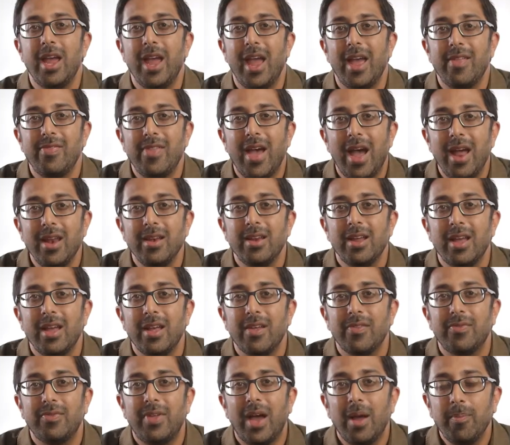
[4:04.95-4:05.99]
And that,
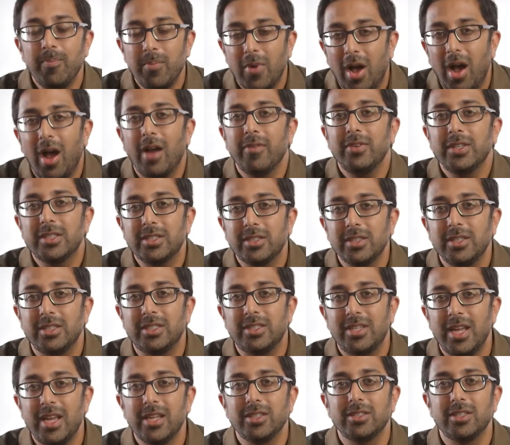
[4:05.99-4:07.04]
that obviously
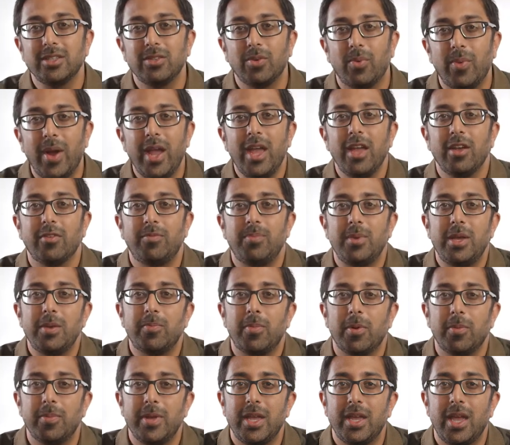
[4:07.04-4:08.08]
stands in the way of
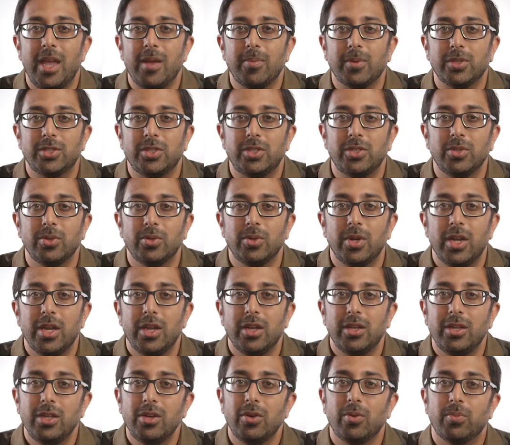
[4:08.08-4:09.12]
people being able to,
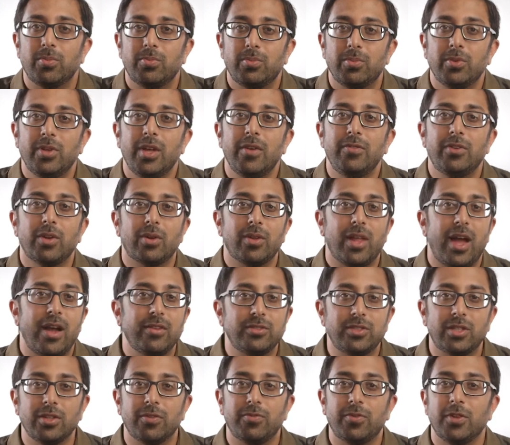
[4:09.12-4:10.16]
you know, live their
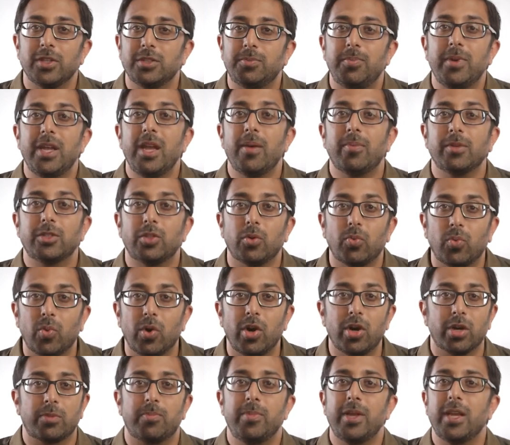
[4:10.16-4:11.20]
lives to the fullest, being able to
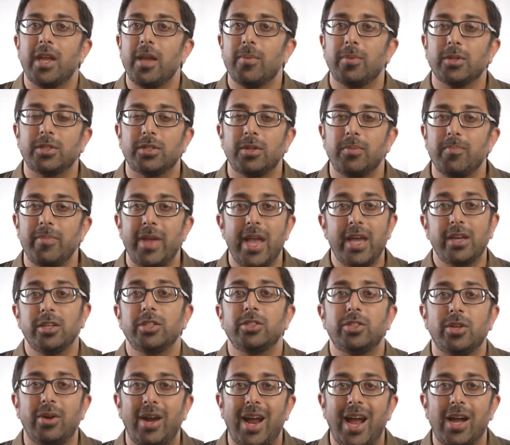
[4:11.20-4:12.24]
work, being able to manage
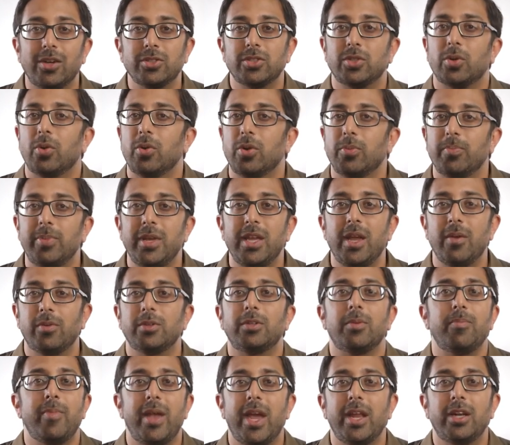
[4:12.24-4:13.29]
their household, being able
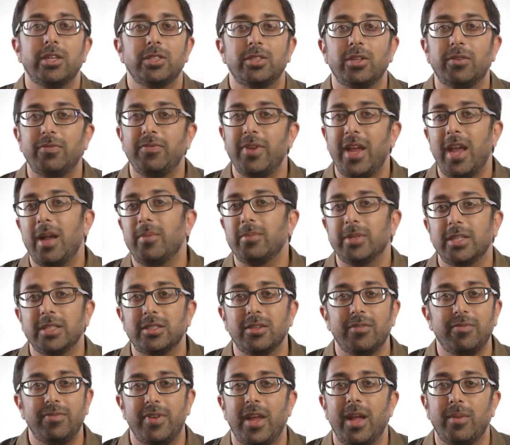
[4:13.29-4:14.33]
to manage their families
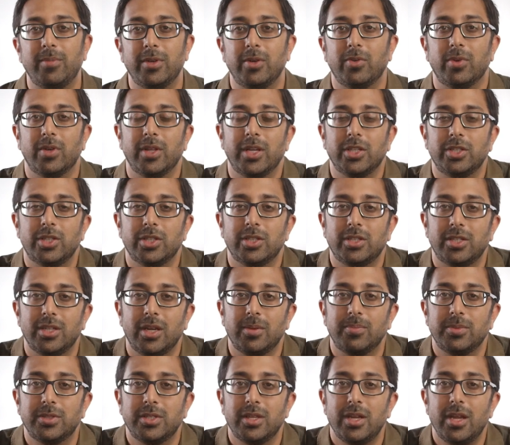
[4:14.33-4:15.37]
and family
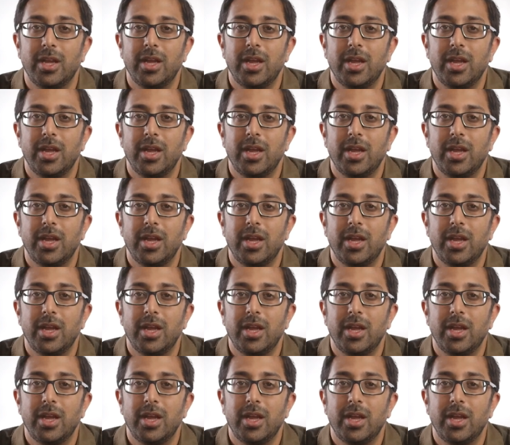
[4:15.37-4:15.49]
relationships.